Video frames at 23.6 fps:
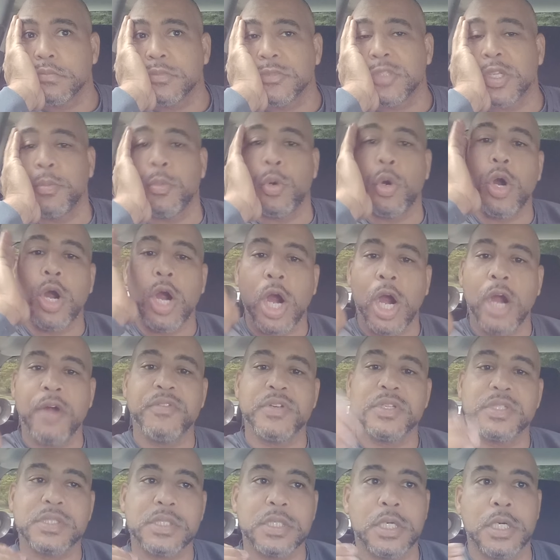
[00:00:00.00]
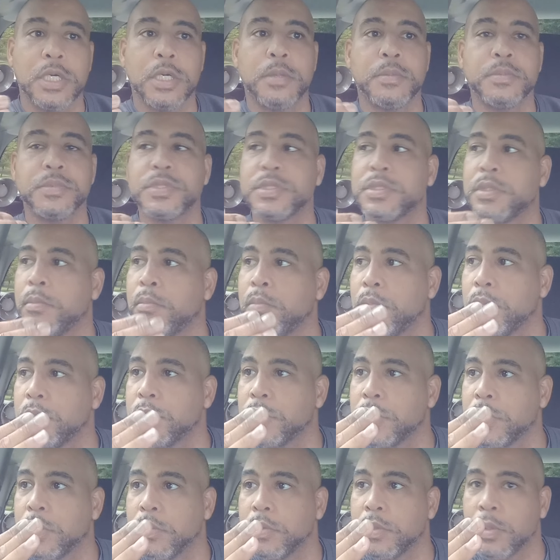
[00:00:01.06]
The more harvest comes, the
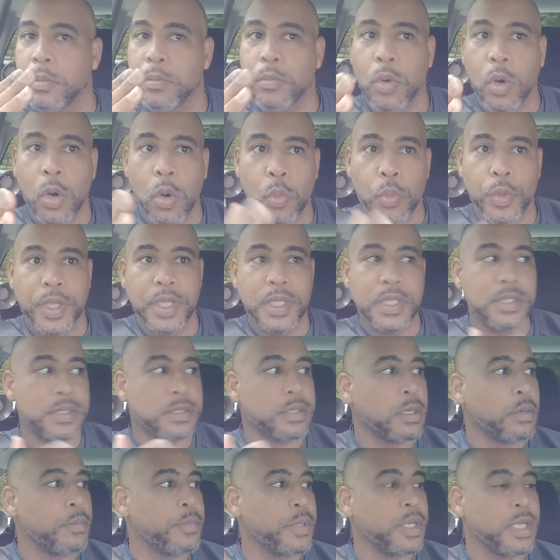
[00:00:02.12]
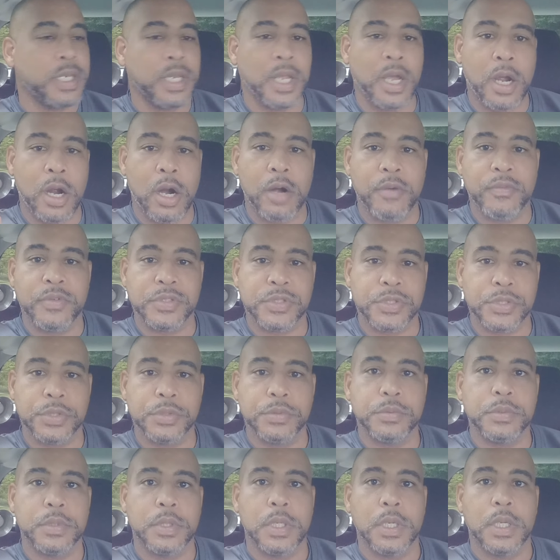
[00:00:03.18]
more weeds gonna be in that harvest
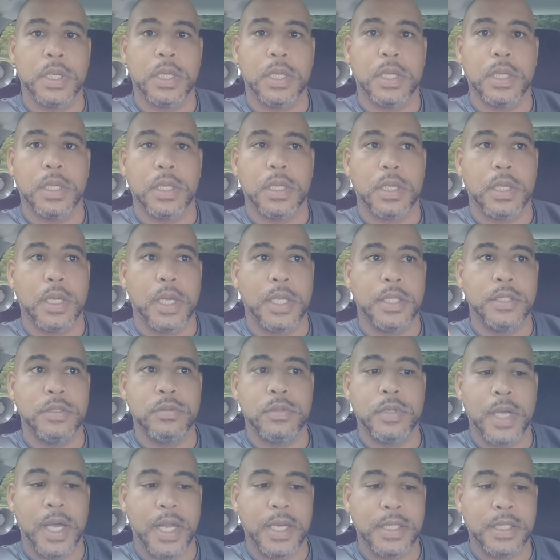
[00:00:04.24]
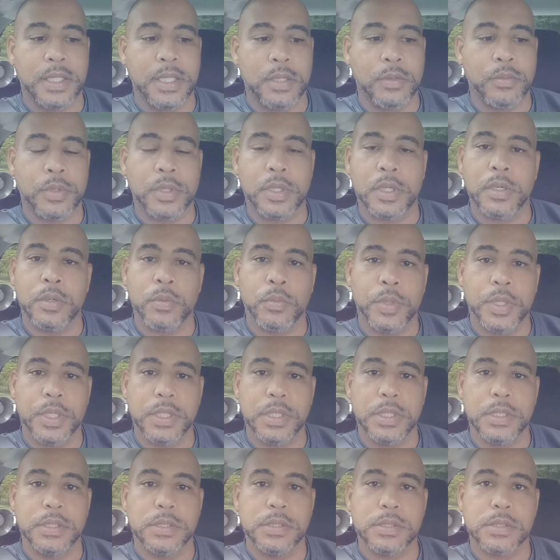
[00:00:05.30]
too. And you gotta get rid of the
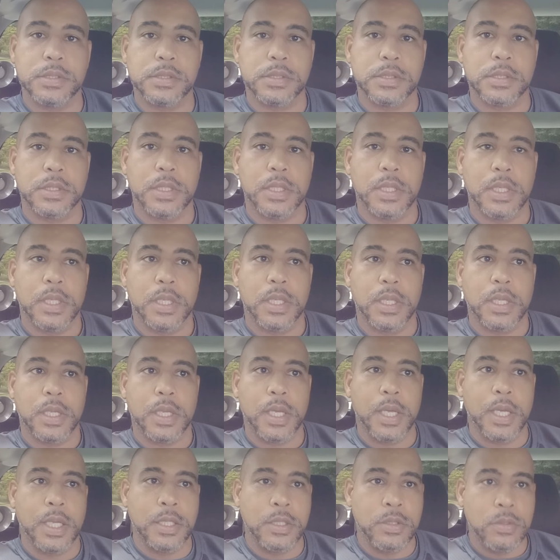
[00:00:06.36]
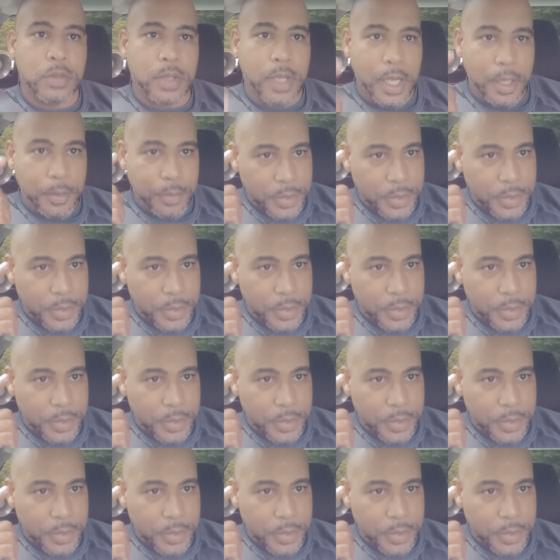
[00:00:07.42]
weeds. And you gotta